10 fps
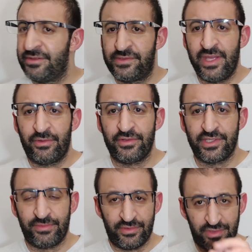It's not the
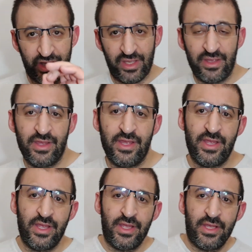same concept, okay?
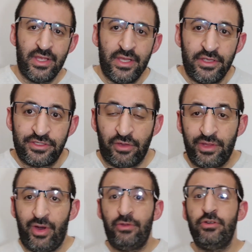
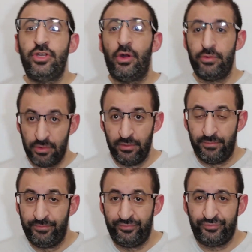So now I will show
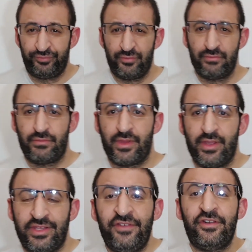you
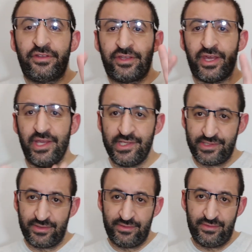different
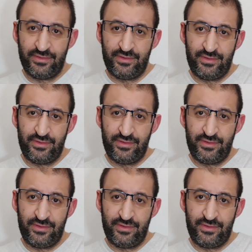case